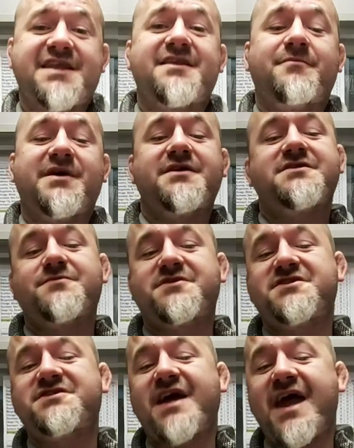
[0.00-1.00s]
centimeters,
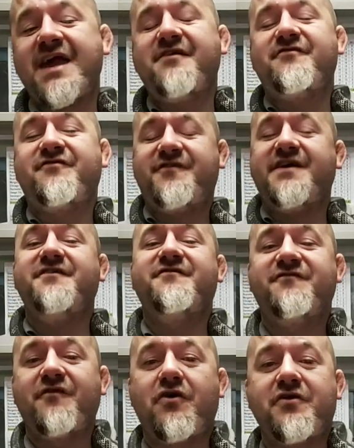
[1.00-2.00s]
which is 8 feet,
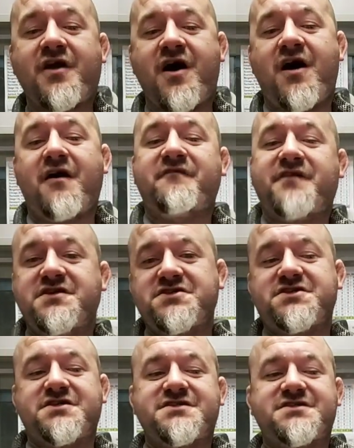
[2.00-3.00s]
4.5
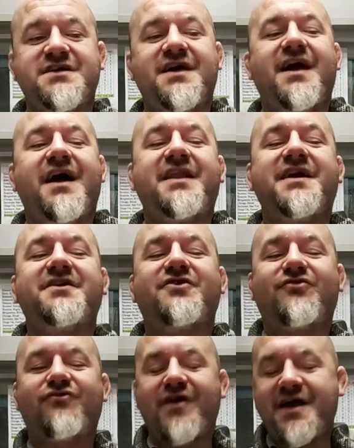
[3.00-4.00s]
inches, an
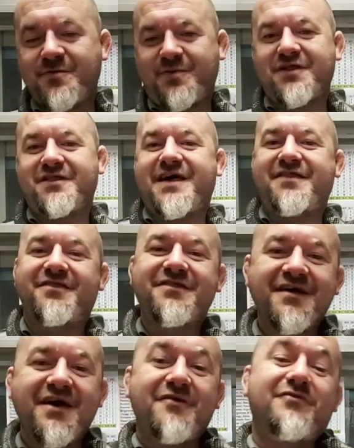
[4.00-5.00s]
incredible length,
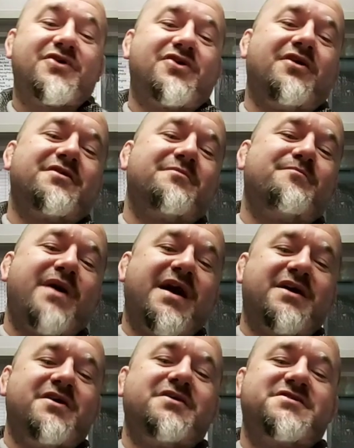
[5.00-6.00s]
recorded
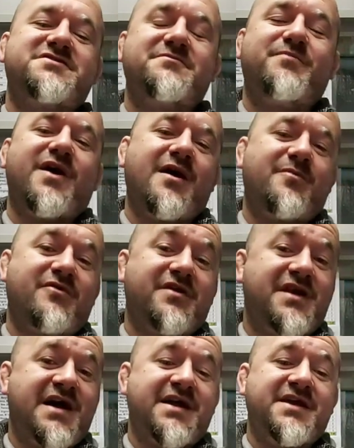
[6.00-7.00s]
by Ernst and Barber
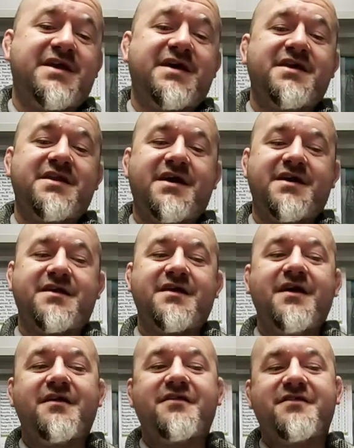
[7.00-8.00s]
in 1989.
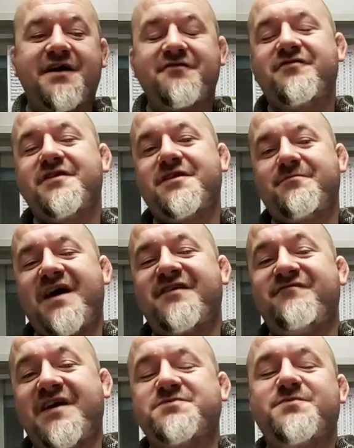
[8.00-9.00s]
Thankfully,
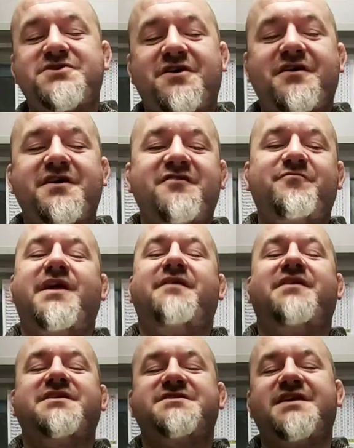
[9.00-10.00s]
the vast majority of black
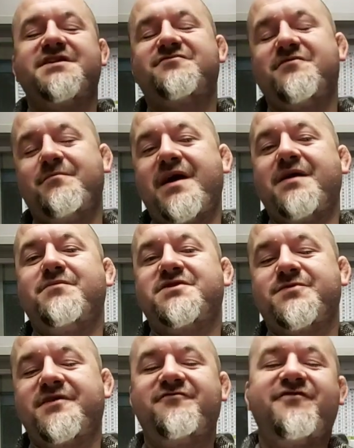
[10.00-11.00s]
rat snakes remain
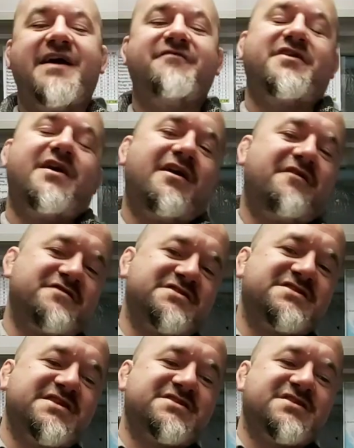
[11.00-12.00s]
between 5.5 and
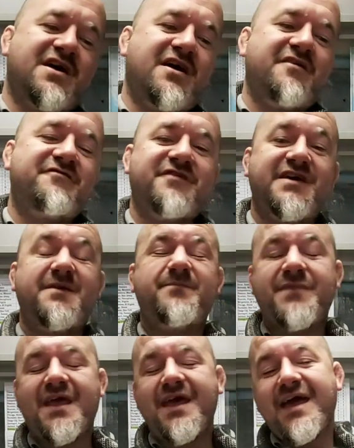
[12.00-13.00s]
6.5 feet.
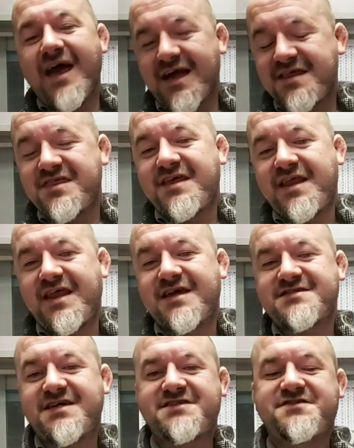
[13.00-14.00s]
Anything in
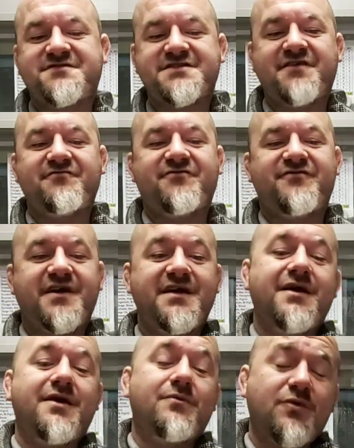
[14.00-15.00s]
excess of 7
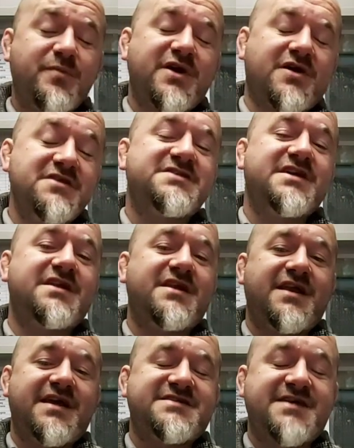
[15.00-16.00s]
feet would be considered
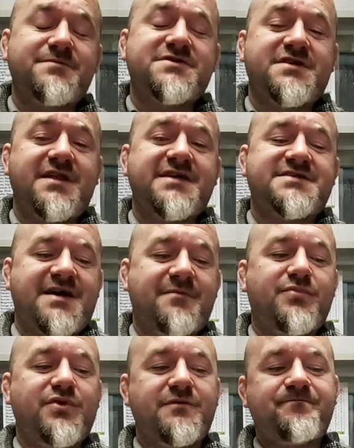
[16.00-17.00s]
an exceptional
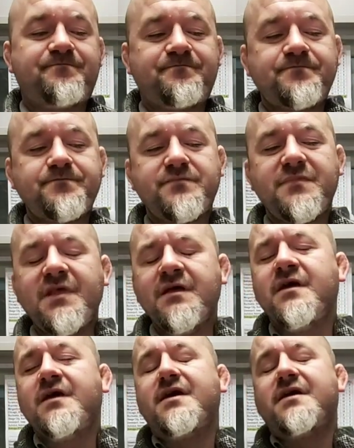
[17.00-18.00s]
example.
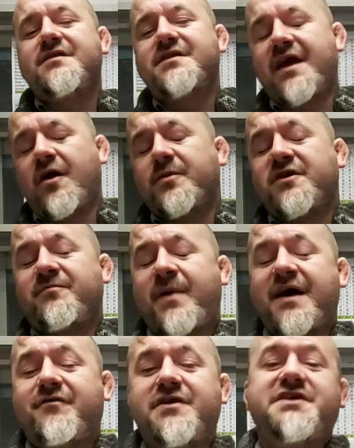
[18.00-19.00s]
They
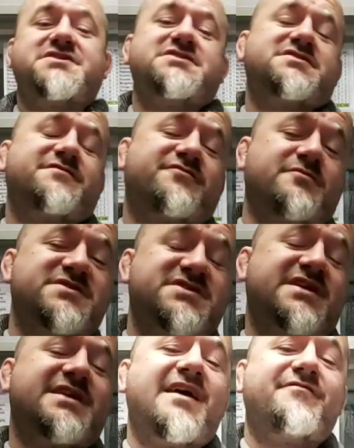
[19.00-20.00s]
occupy regions from
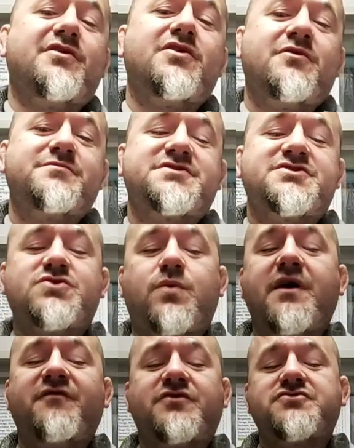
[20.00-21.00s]
sea level up to
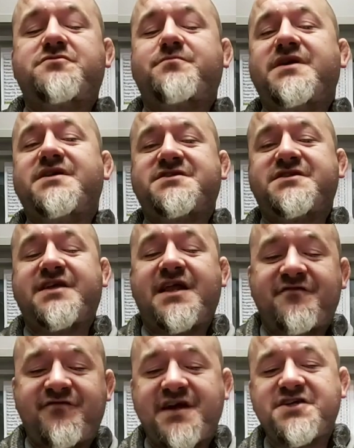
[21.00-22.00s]
1,200 meters in
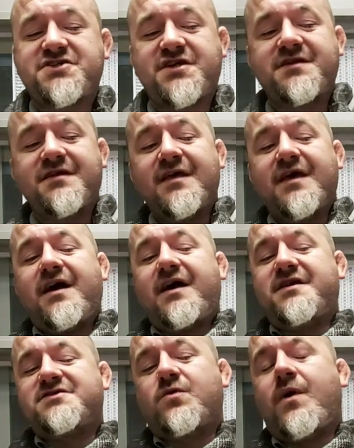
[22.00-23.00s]
elevation,
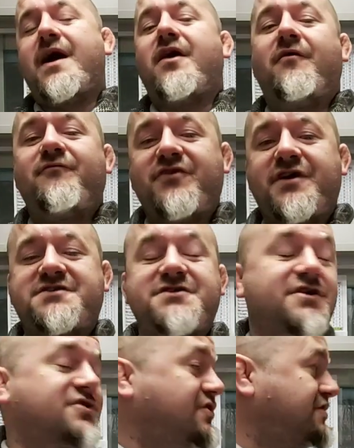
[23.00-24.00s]
and it's quite
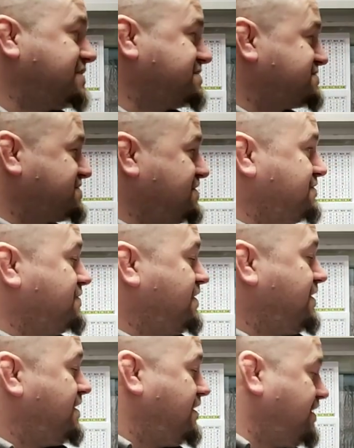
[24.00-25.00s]
obvious, according to
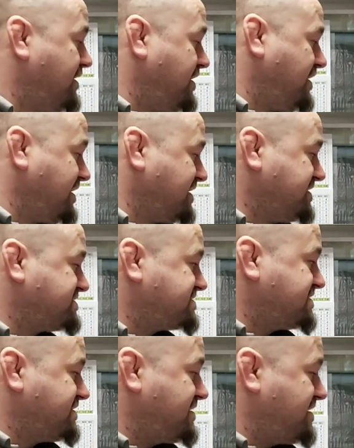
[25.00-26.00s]
at least